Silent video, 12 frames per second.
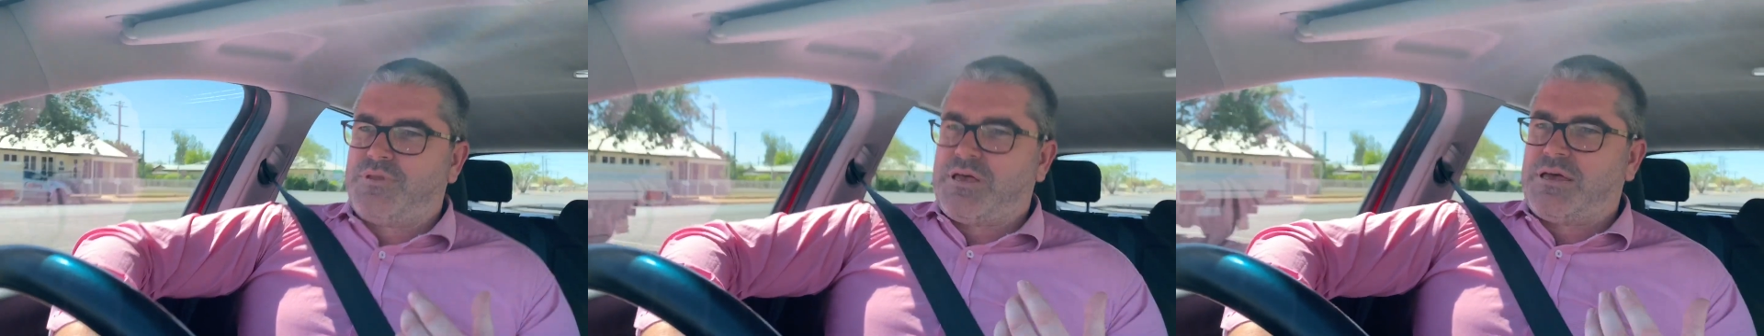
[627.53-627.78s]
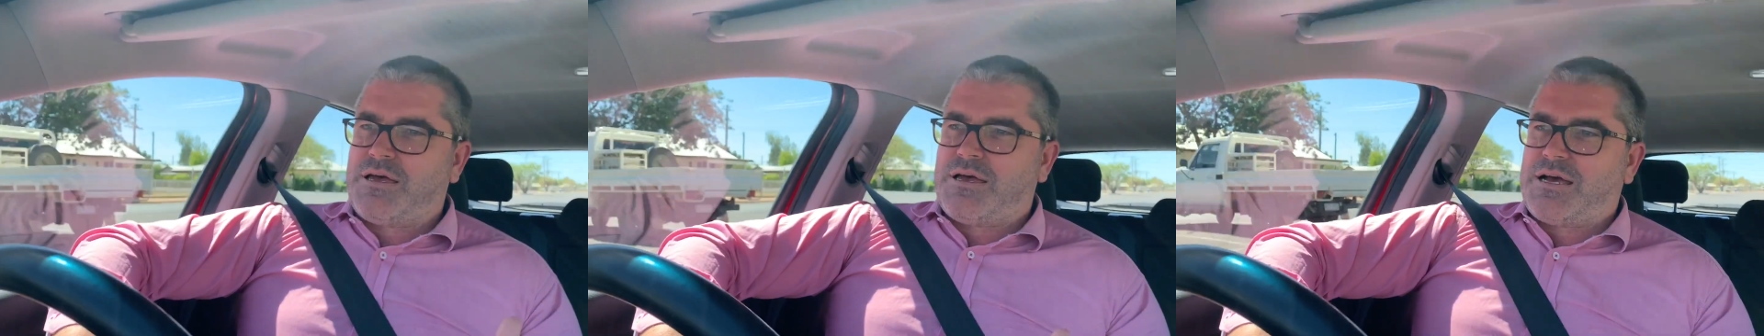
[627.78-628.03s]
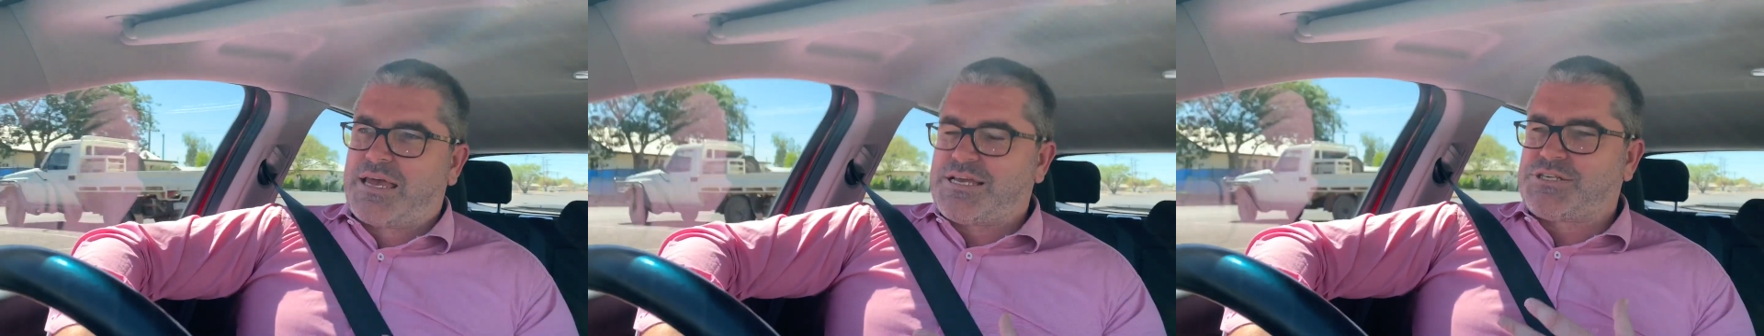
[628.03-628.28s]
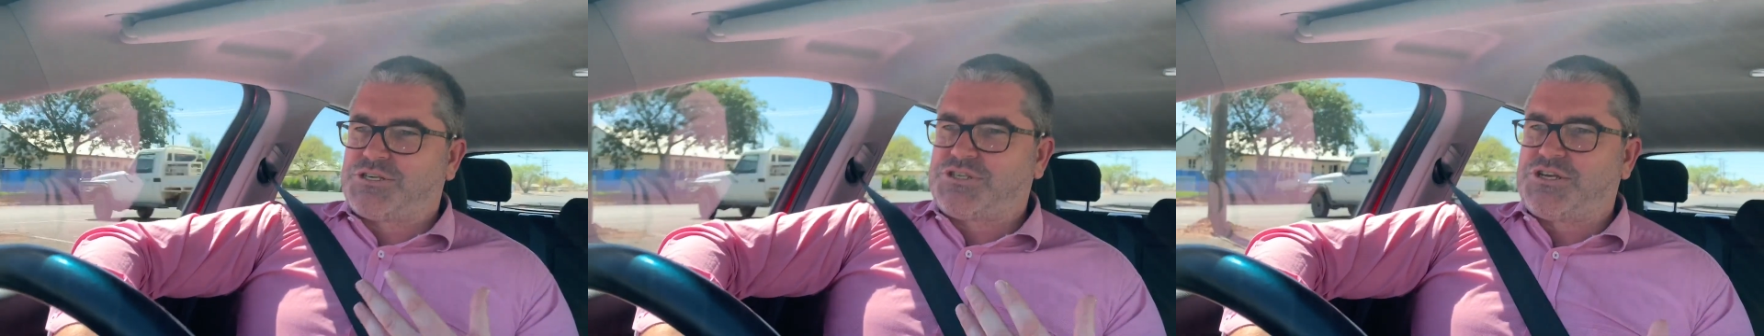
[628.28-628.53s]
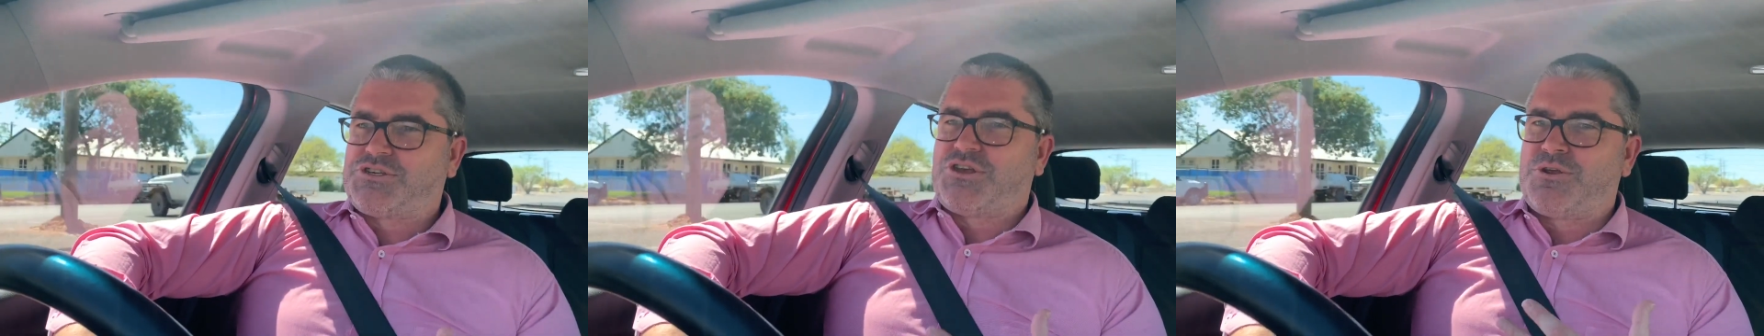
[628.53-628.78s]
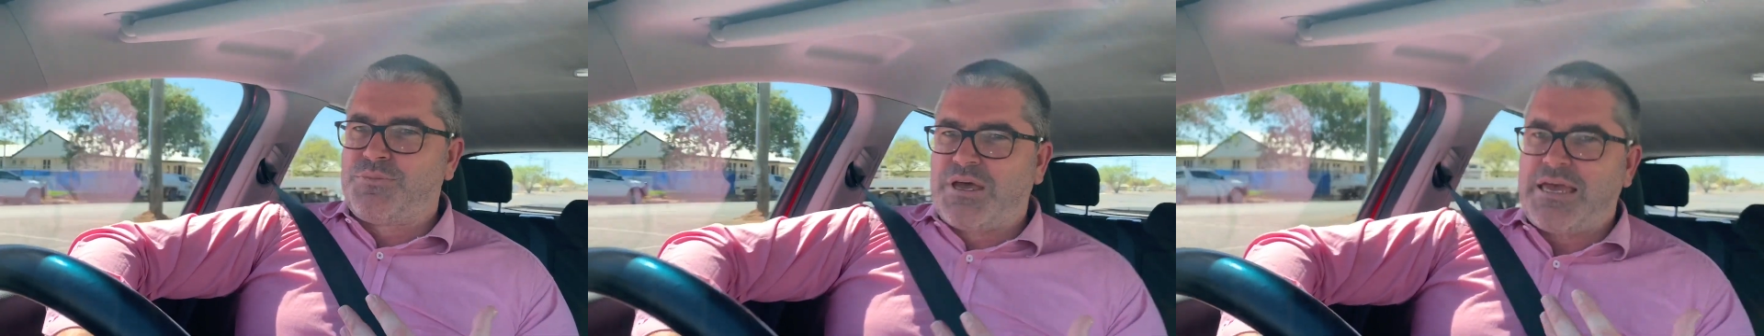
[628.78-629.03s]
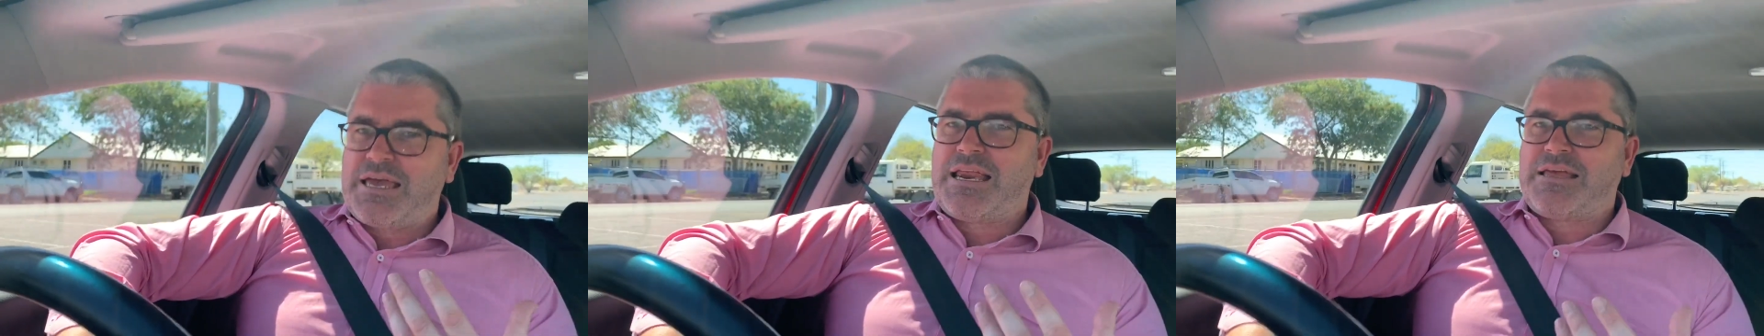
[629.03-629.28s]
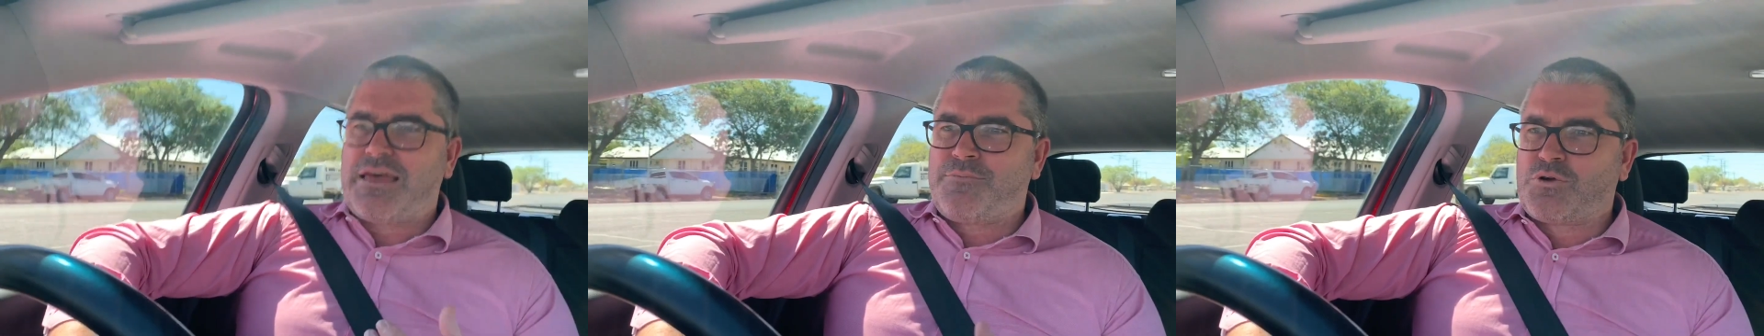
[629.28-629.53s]
I guess assisted in me
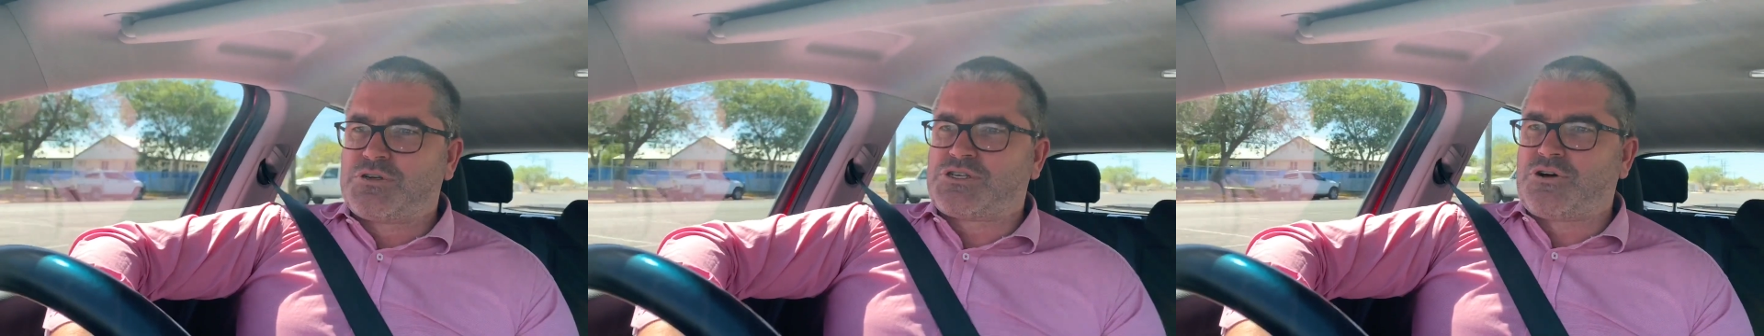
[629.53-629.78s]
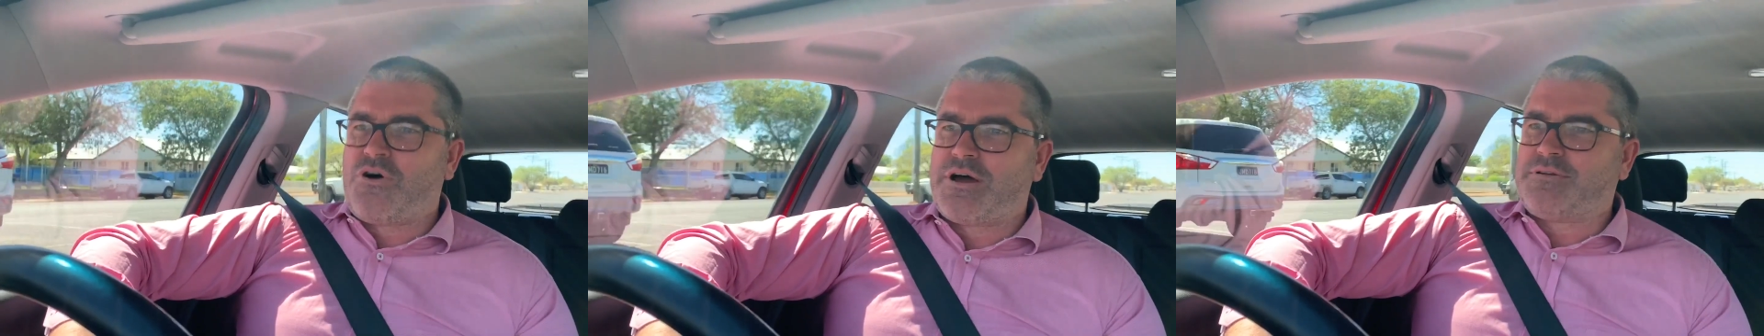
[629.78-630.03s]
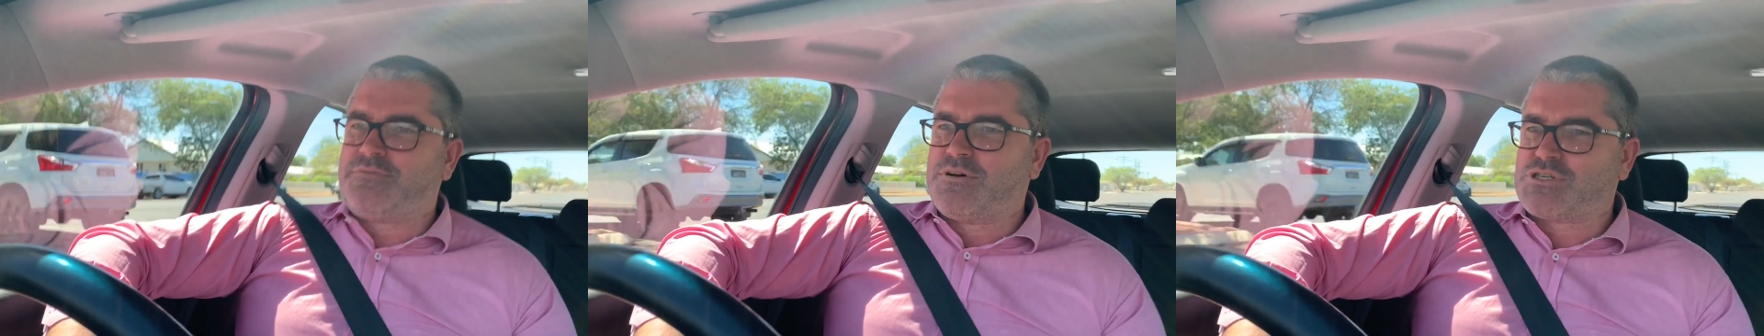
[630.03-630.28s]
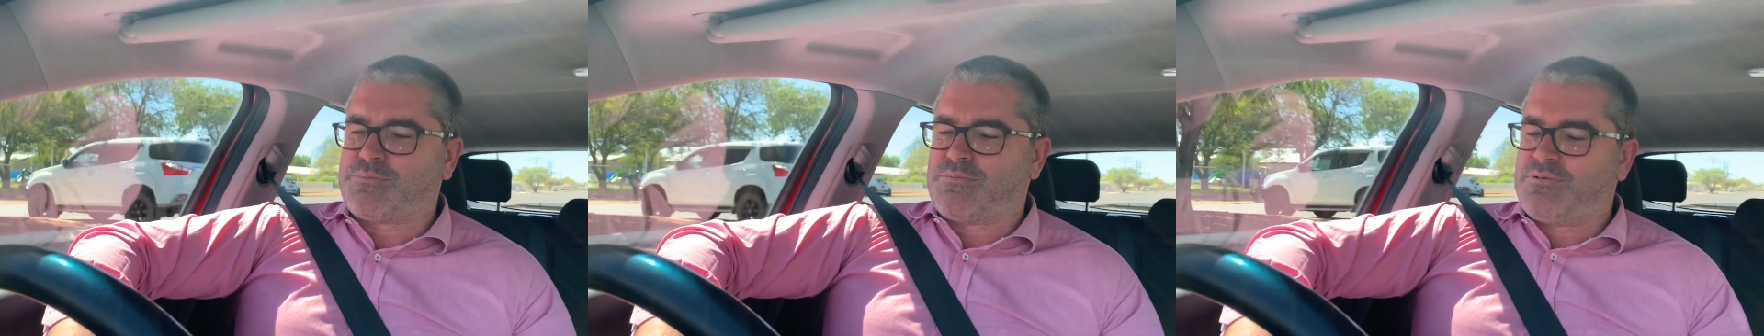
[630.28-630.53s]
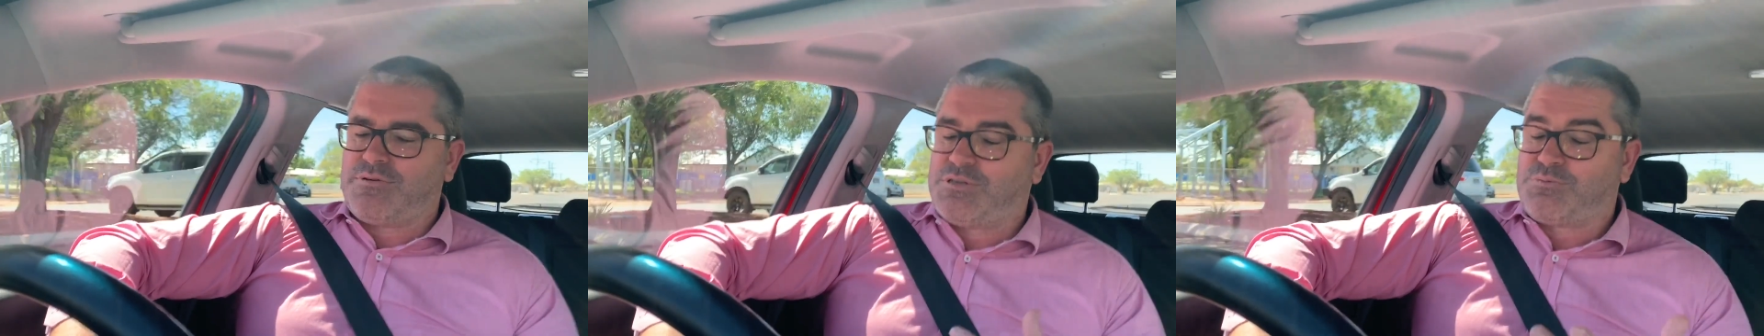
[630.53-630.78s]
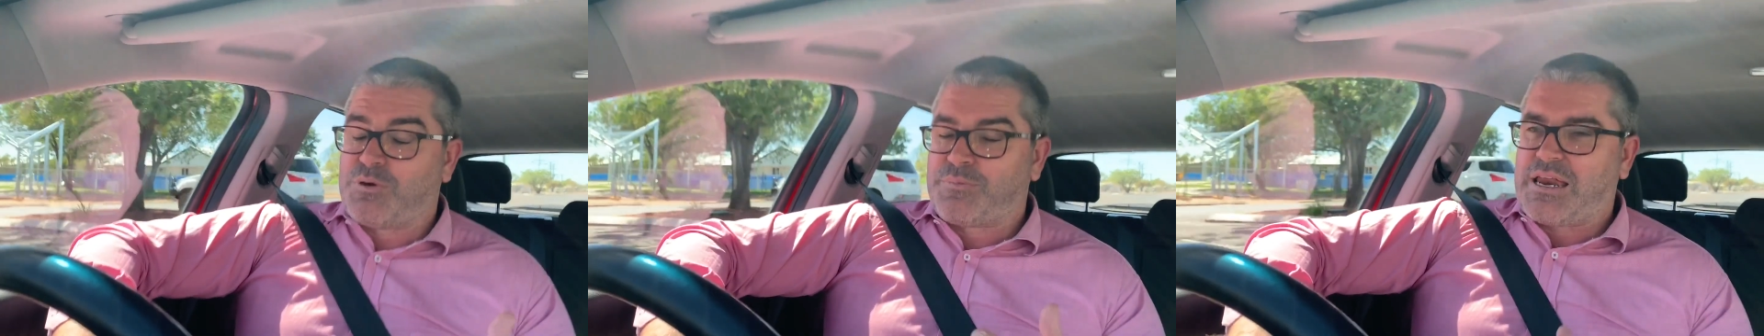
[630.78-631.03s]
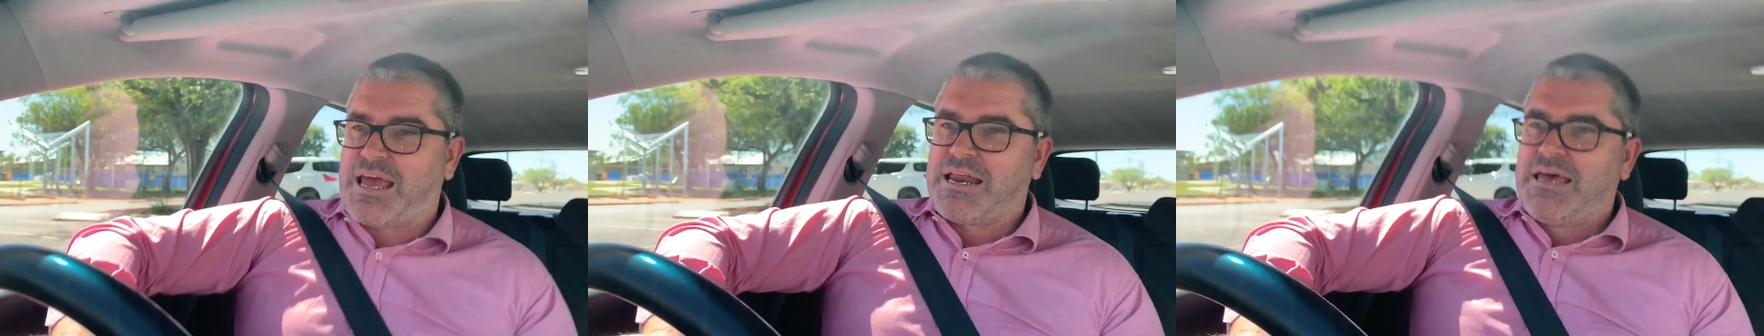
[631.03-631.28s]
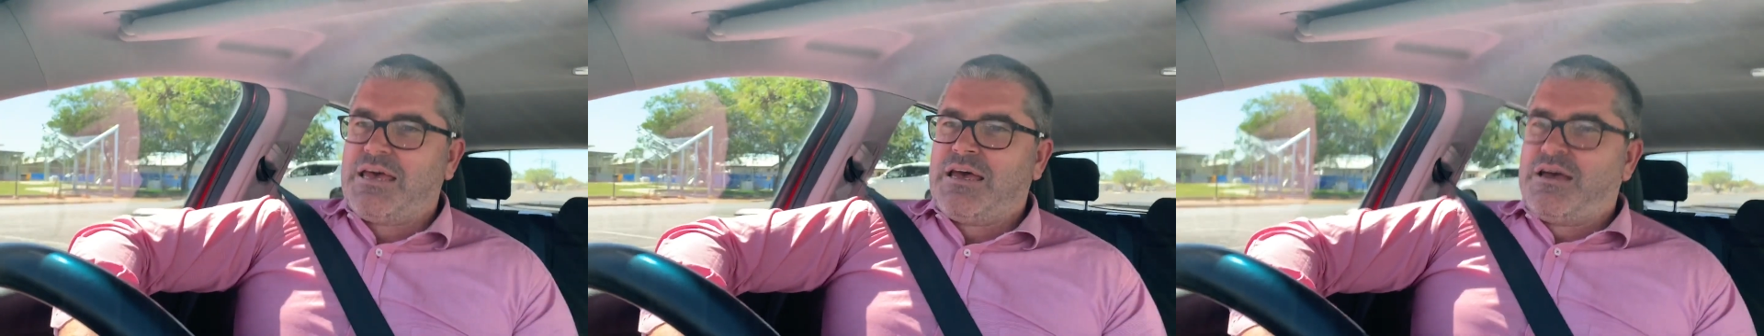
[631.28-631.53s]
getting them on side, is what I'm getting at.